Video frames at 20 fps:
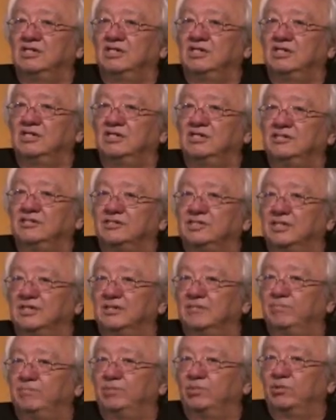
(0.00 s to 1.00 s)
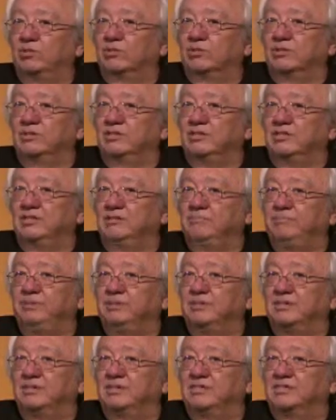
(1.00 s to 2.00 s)
instead of Berkeley
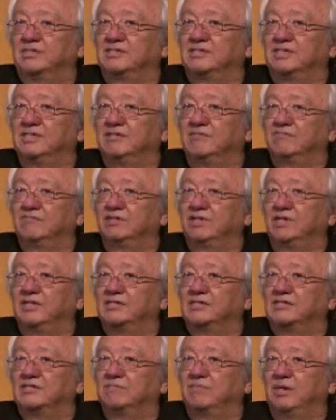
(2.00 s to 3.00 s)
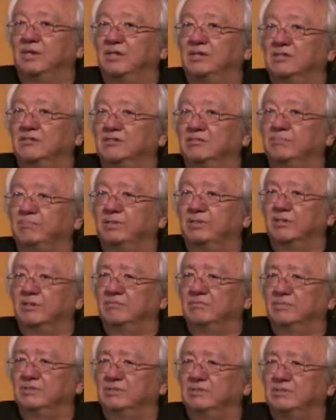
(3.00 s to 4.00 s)
because Stanford had smaller
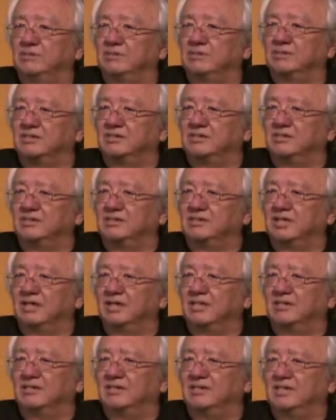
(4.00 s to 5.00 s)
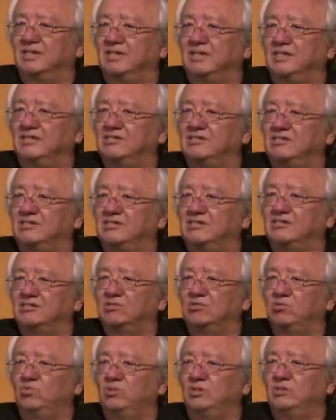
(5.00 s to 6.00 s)
departments. He had gotten A's in the
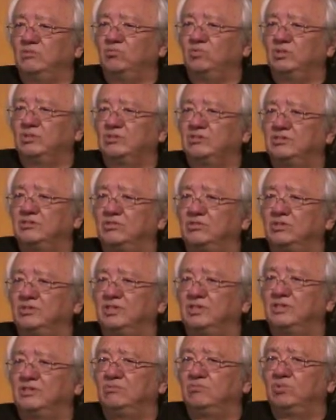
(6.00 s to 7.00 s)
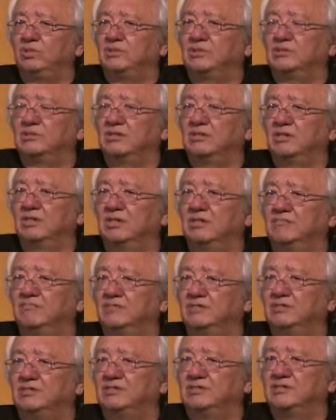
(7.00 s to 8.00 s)
school he went to and then he went to
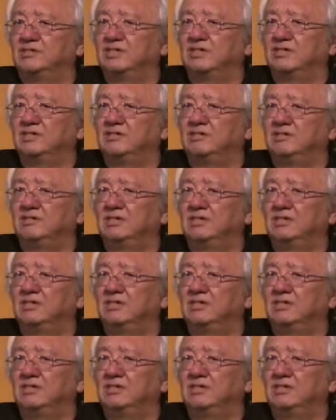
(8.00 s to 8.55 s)
Harvard. He studied